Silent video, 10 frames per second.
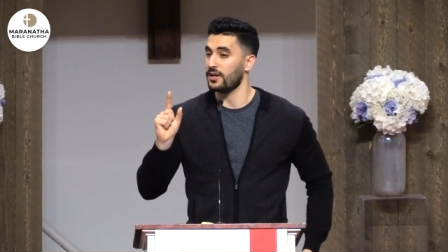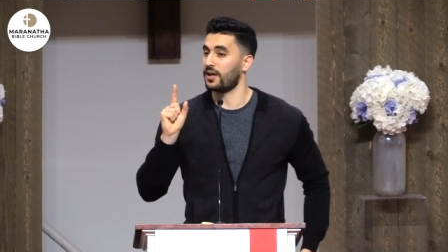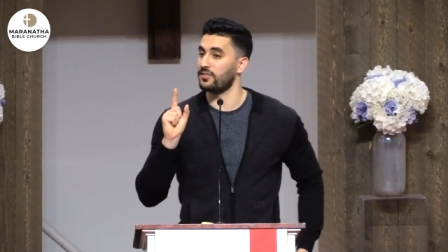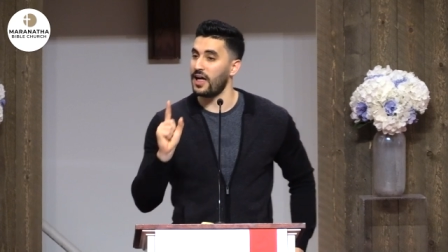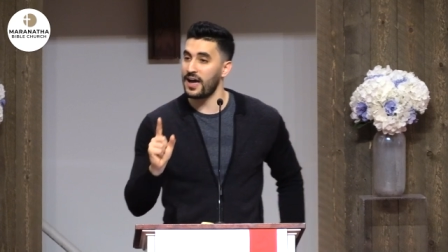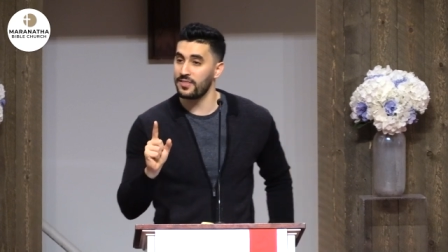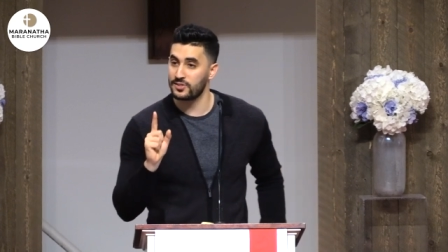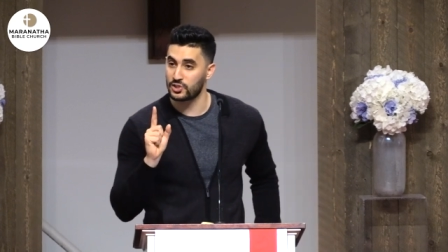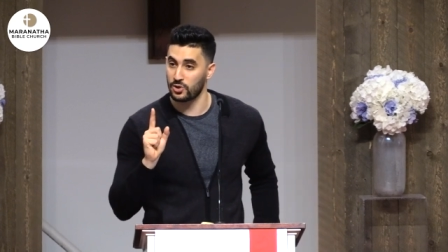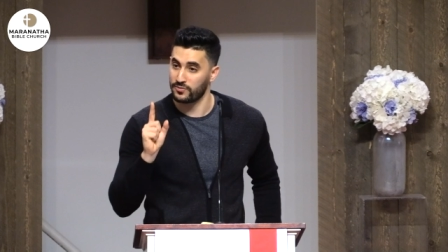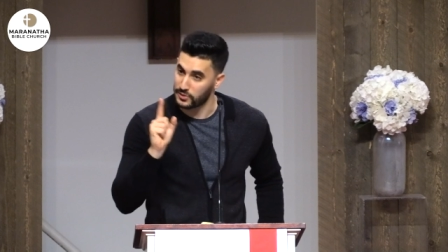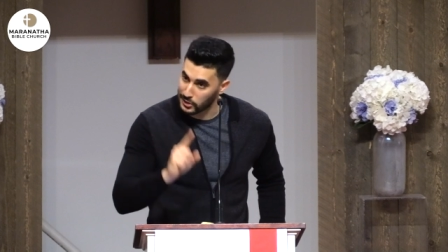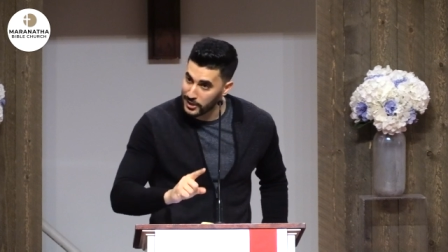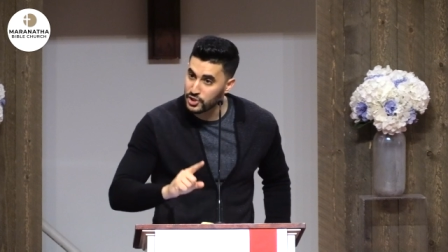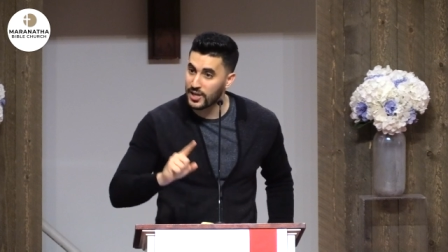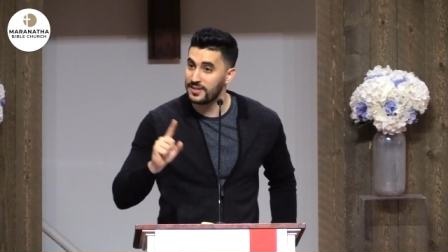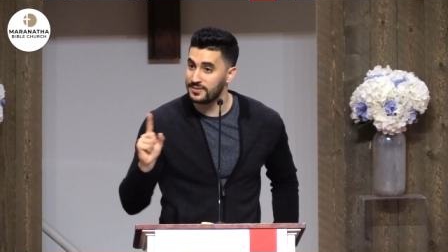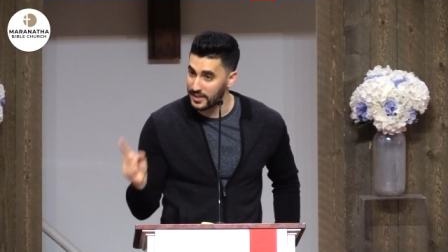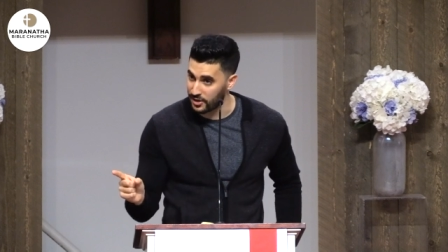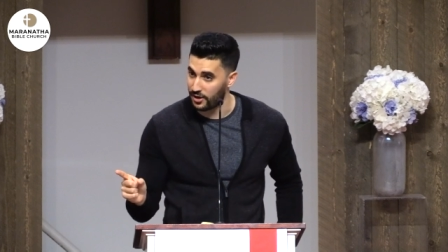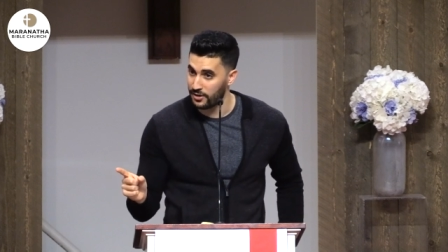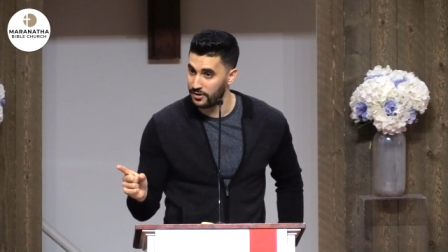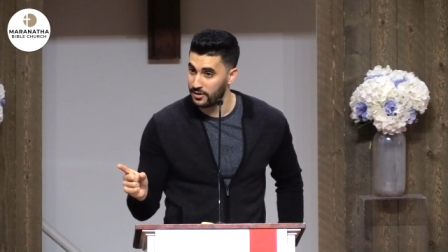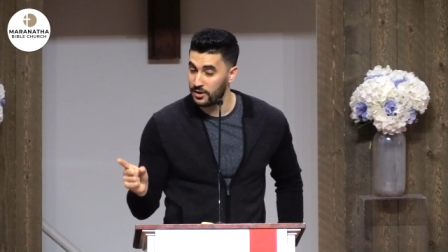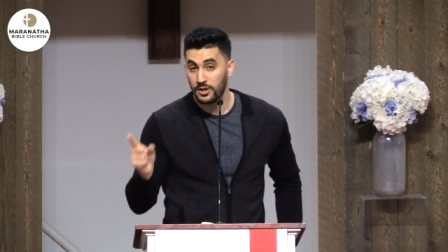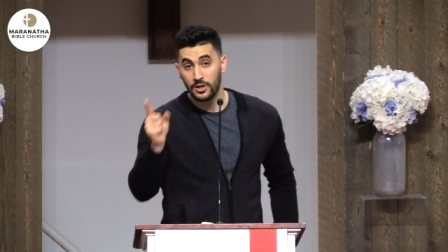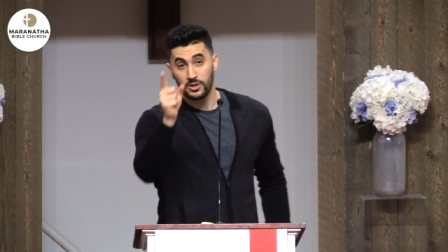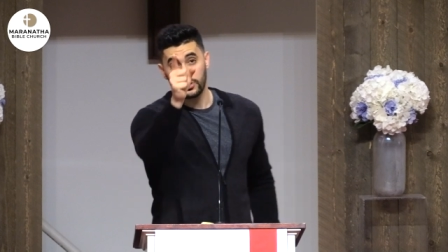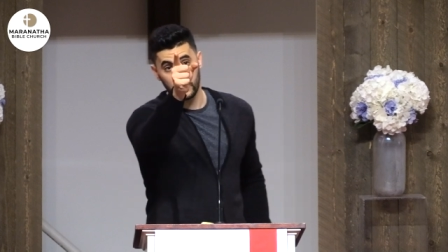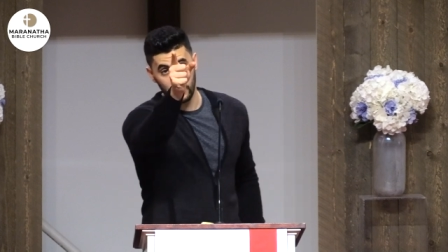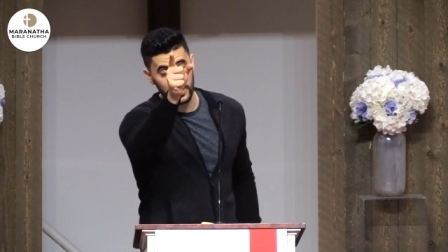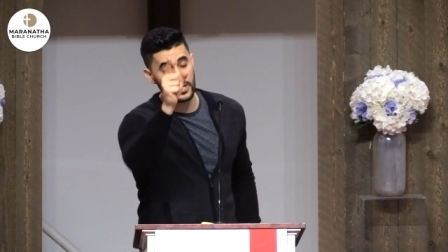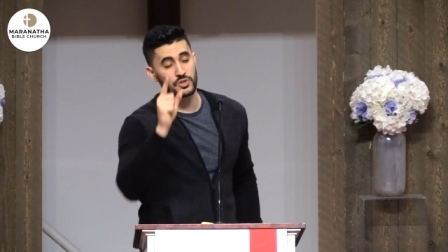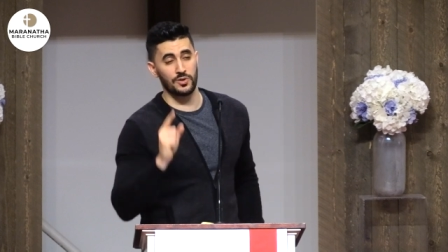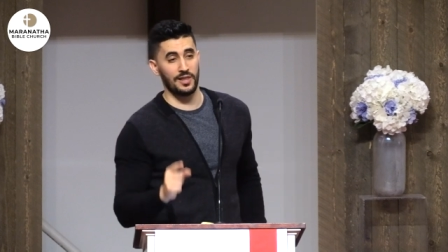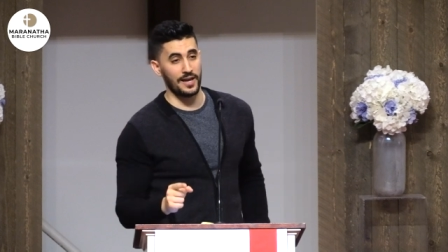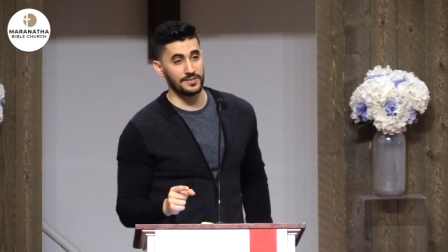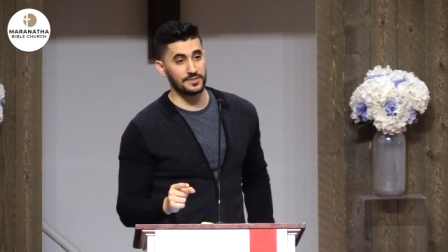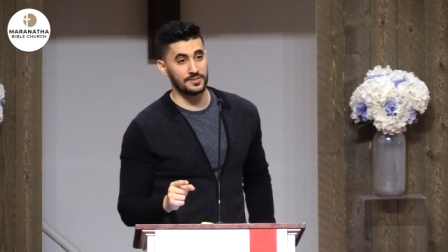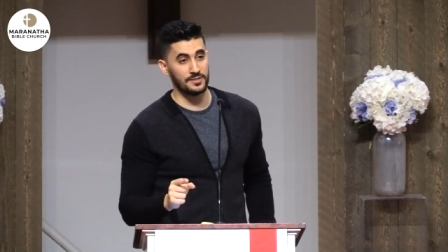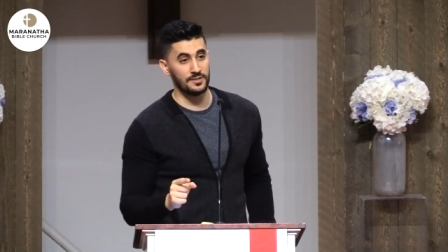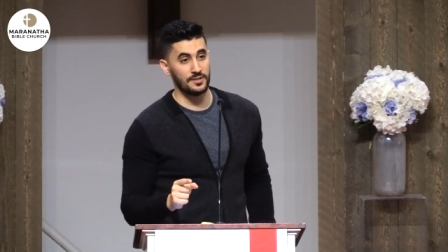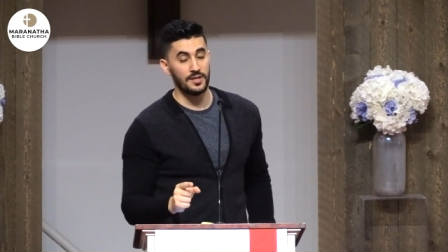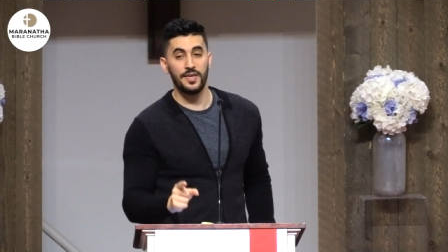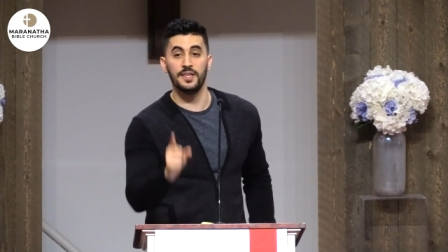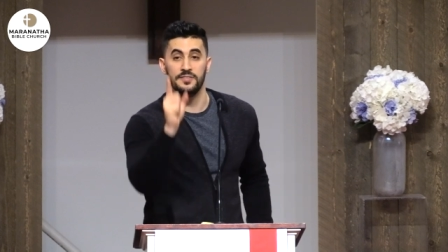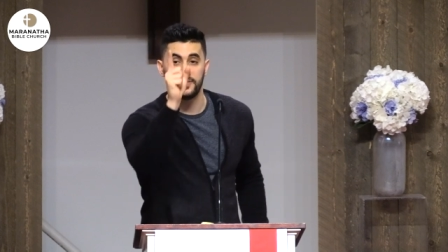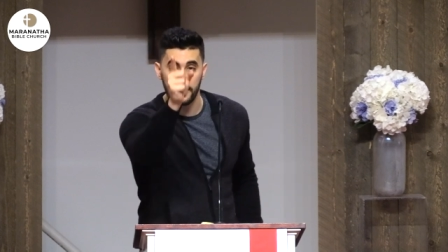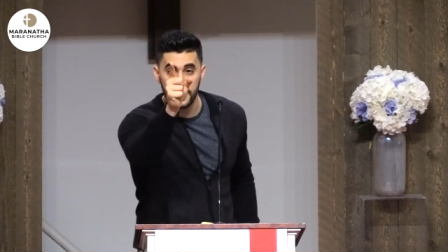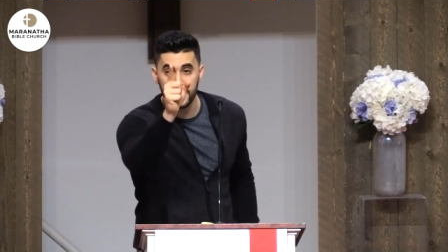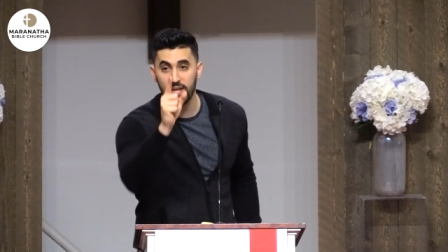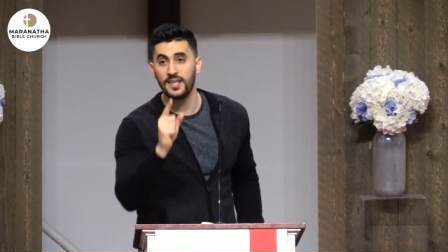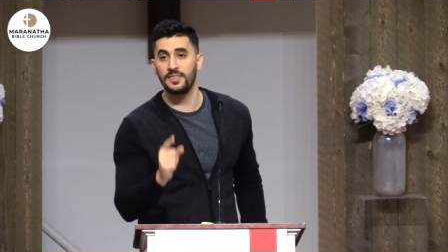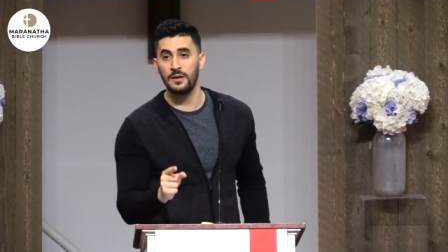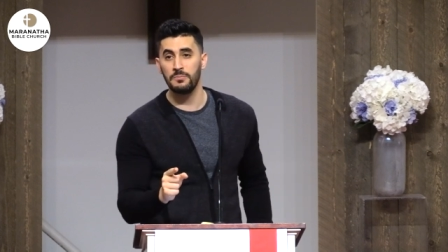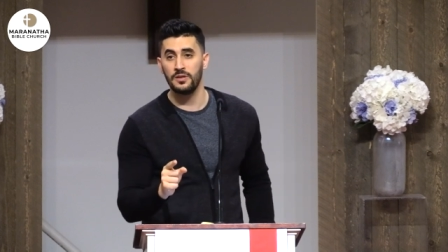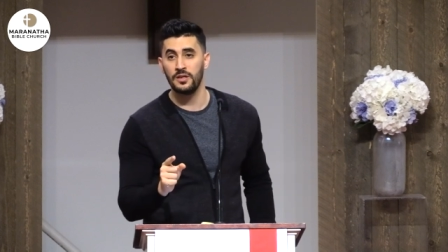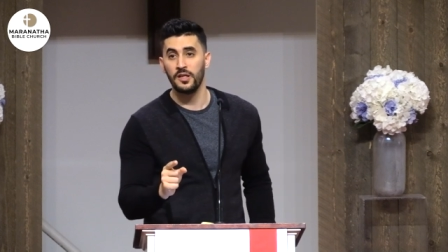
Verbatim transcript: Goliath served lunch and dinner to the Israelites, intimidating them,